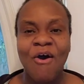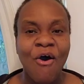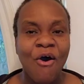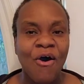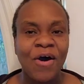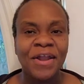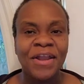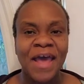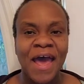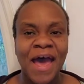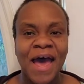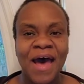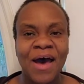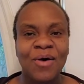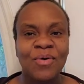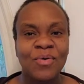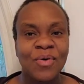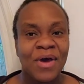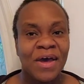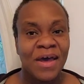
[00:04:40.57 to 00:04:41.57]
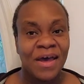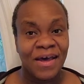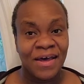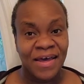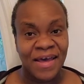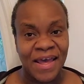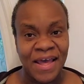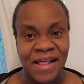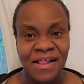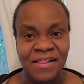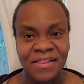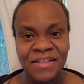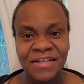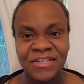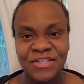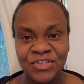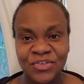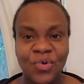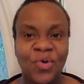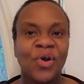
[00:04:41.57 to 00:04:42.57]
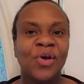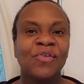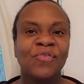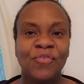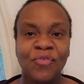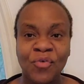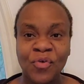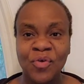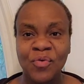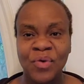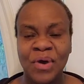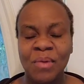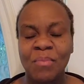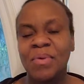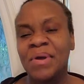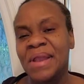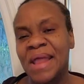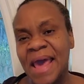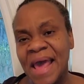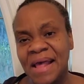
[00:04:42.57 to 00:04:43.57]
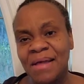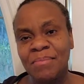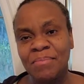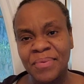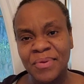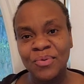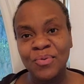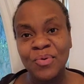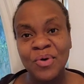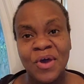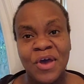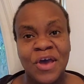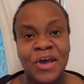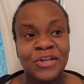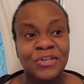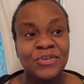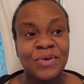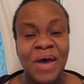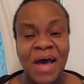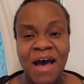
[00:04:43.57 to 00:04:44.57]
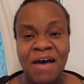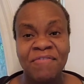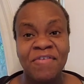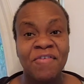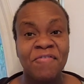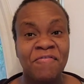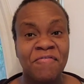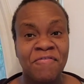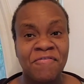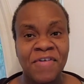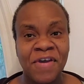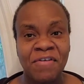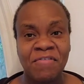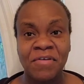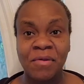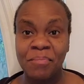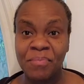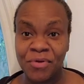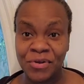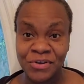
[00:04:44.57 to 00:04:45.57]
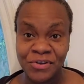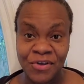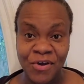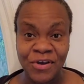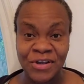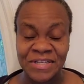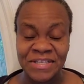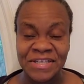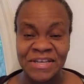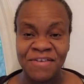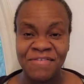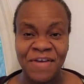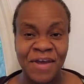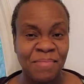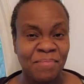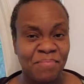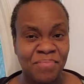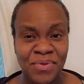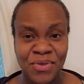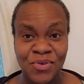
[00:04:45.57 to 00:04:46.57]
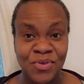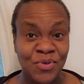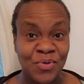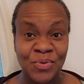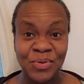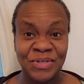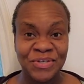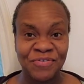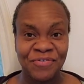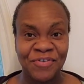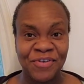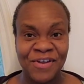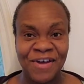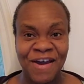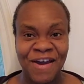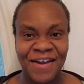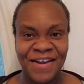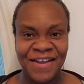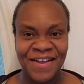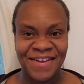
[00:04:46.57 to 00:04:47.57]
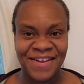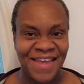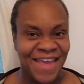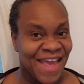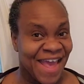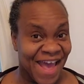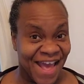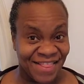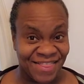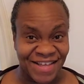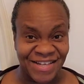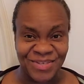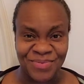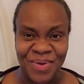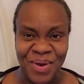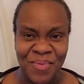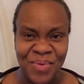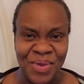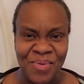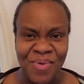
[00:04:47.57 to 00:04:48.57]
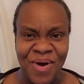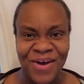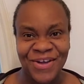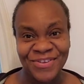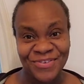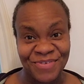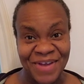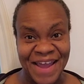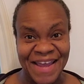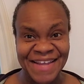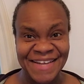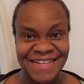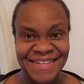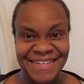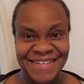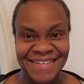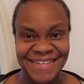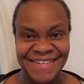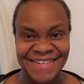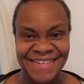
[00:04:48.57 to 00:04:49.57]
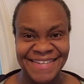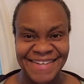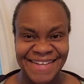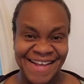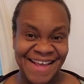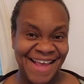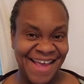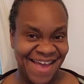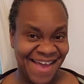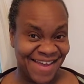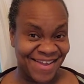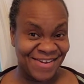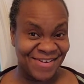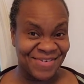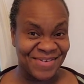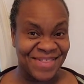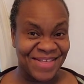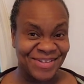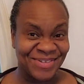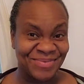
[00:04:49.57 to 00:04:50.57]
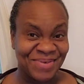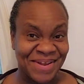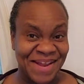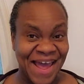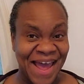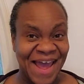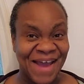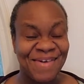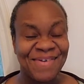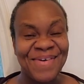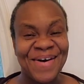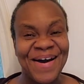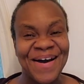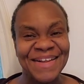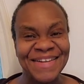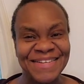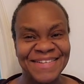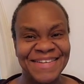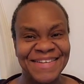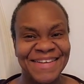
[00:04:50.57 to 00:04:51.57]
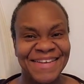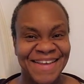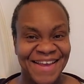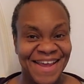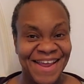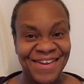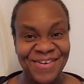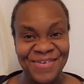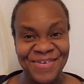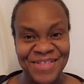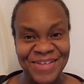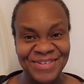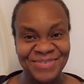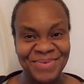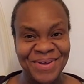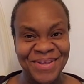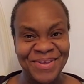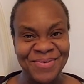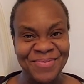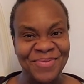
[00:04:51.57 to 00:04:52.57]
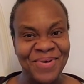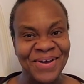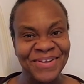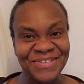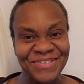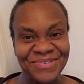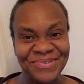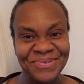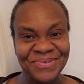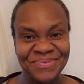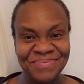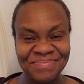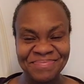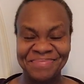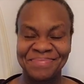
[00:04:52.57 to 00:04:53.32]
on how a healthy soil food web will help you to have a very productive and beautiful garden. And that's what we want, right? I know that's what I want. I know that's what you want too.